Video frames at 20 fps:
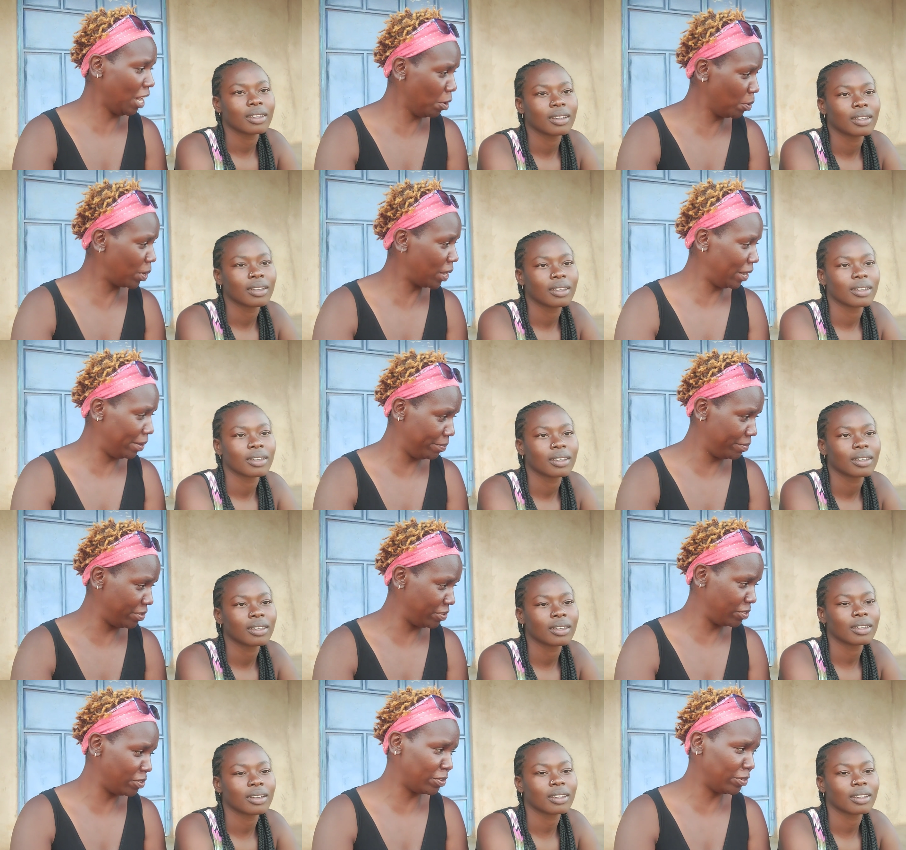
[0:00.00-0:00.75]
Speaker 1: how come
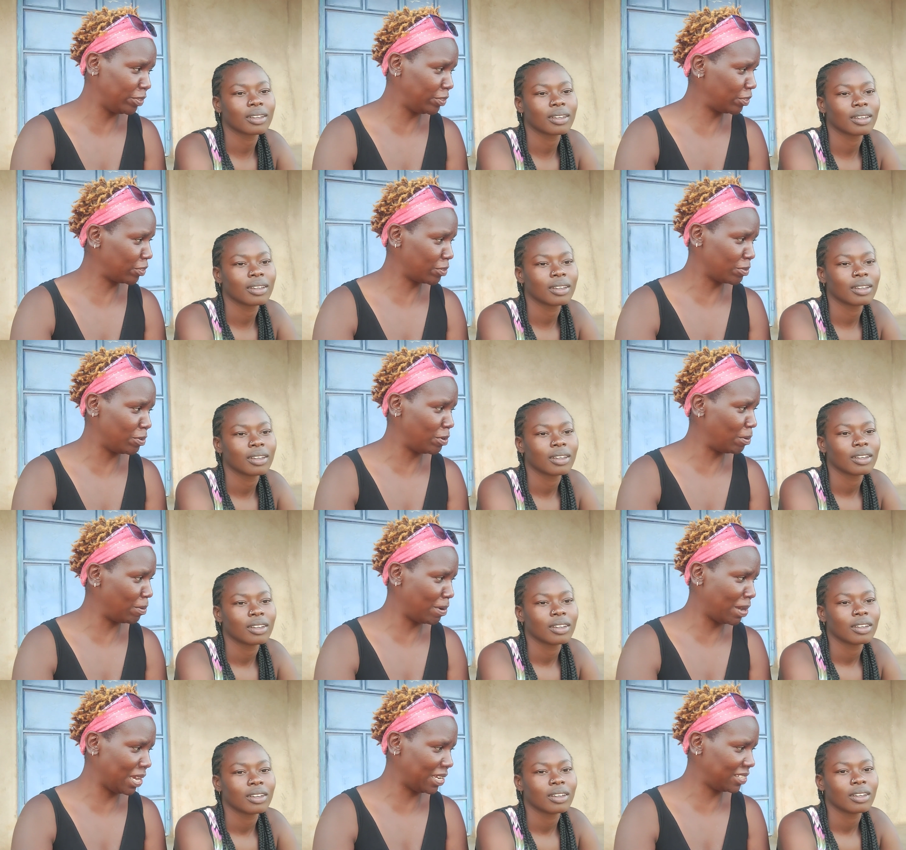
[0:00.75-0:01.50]
you don't know
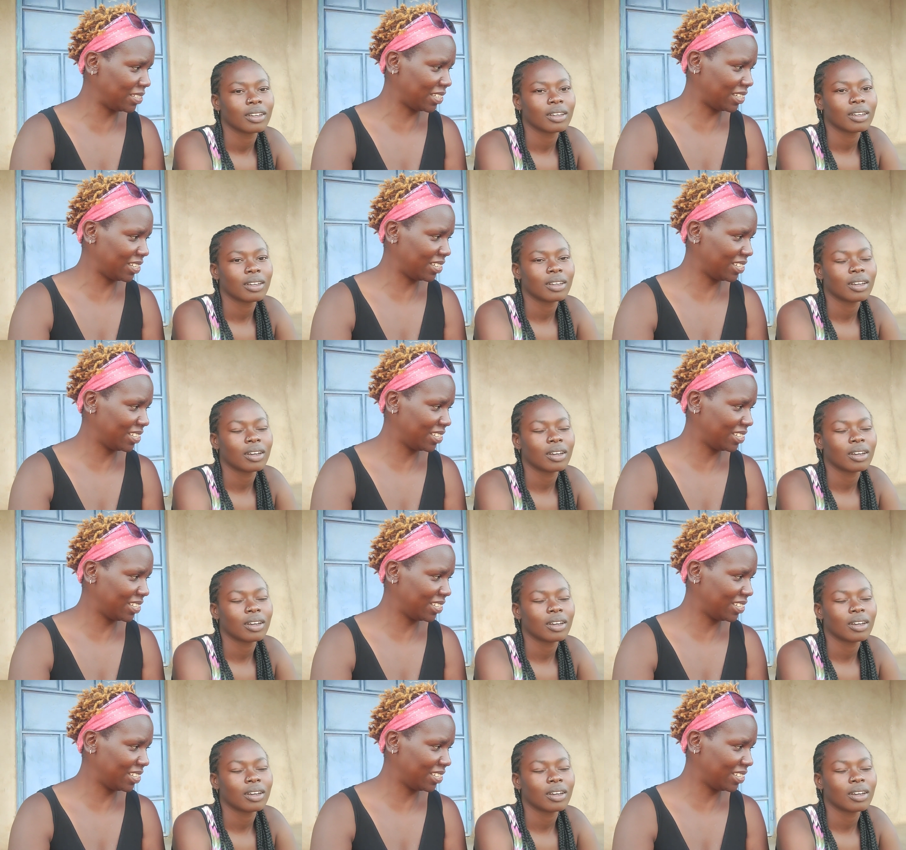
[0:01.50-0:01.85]
luganda